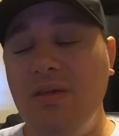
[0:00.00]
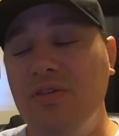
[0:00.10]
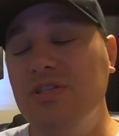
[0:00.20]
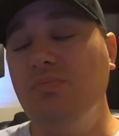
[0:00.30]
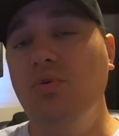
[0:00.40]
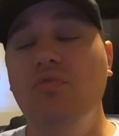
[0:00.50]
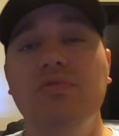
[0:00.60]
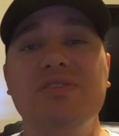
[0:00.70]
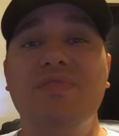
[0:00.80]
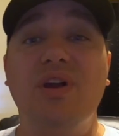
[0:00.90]
This move
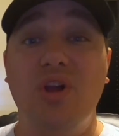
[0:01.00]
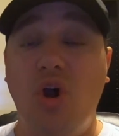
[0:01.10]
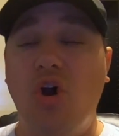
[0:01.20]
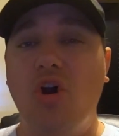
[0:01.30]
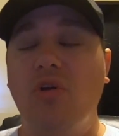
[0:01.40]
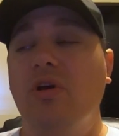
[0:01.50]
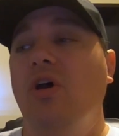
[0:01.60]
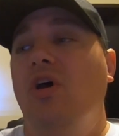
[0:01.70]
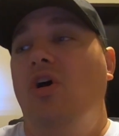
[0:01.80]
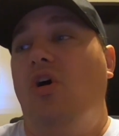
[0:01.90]
was very hard
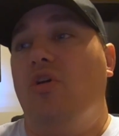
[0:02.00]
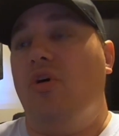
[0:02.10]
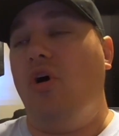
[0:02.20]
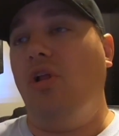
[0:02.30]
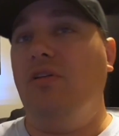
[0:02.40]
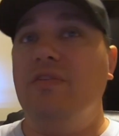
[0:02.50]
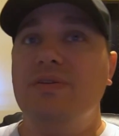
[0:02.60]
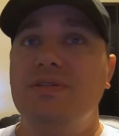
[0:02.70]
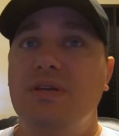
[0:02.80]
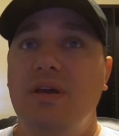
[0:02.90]
on all of
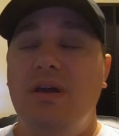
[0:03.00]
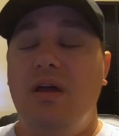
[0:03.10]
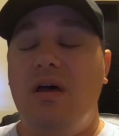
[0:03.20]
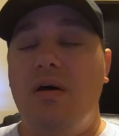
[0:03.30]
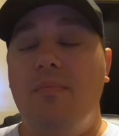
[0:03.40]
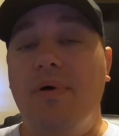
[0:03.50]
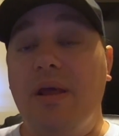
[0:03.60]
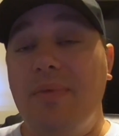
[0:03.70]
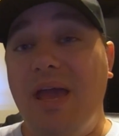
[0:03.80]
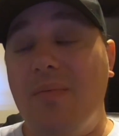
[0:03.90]
us, um, but
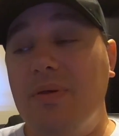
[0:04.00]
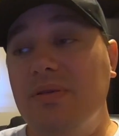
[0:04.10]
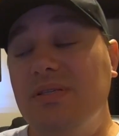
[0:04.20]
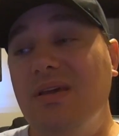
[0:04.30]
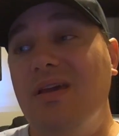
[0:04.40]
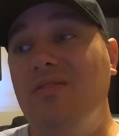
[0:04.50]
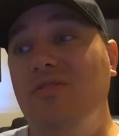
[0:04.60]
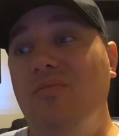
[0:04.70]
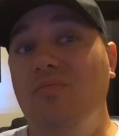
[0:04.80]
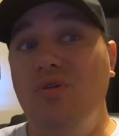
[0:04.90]
I'm happy to say
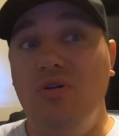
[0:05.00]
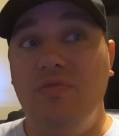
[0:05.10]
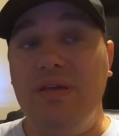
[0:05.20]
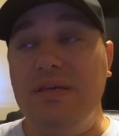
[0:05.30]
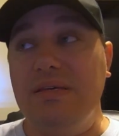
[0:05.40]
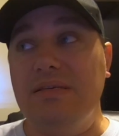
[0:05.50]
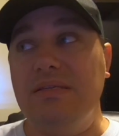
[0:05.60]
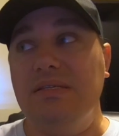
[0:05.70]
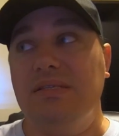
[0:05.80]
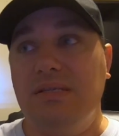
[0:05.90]
the move
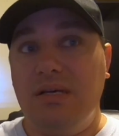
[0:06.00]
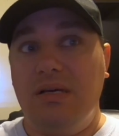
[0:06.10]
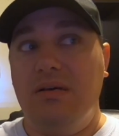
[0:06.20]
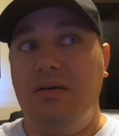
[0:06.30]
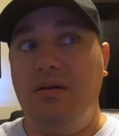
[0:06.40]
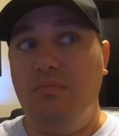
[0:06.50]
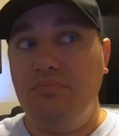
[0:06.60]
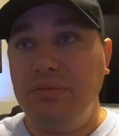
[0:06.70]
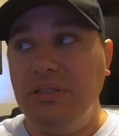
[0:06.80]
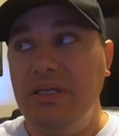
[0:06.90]
is
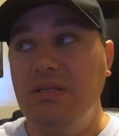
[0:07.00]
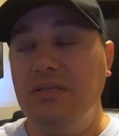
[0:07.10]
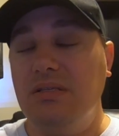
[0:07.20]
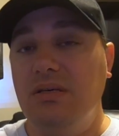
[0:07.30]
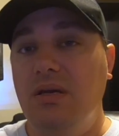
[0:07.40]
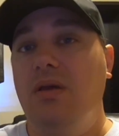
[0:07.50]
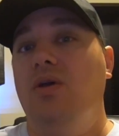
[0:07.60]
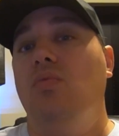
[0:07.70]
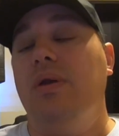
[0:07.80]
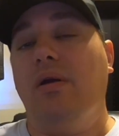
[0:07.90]
complete.
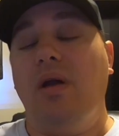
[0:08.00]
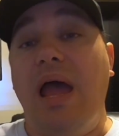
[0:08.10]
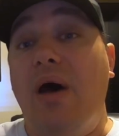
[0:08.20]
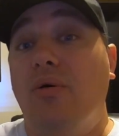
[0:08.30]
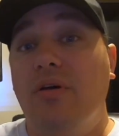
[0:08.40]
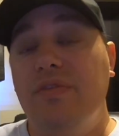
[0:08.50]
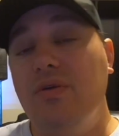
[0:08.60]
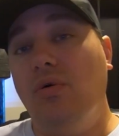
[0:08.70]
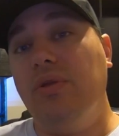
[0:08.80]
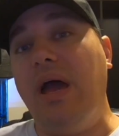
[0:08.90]
We are out of
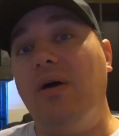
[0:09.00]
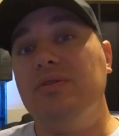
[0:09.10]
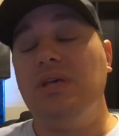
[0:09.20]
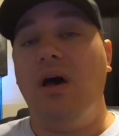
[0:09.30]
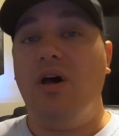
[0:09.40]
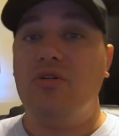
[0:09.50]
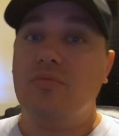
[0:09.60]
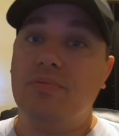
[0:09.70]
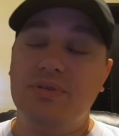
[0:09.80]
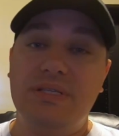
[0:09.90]
the old house
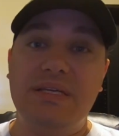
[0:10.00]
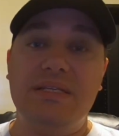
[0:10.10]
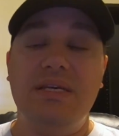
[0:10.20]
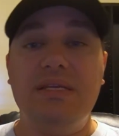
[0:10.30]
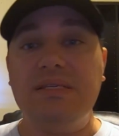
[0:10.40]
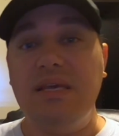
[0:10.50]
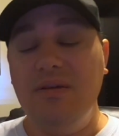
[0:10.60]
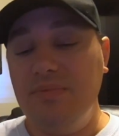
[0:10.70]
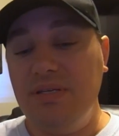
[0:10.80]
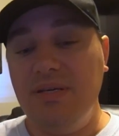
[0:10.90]
100%. It is
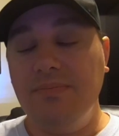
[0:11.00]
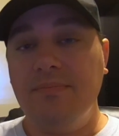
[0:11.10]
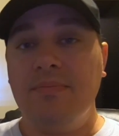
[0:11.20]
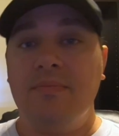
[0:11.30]
empty.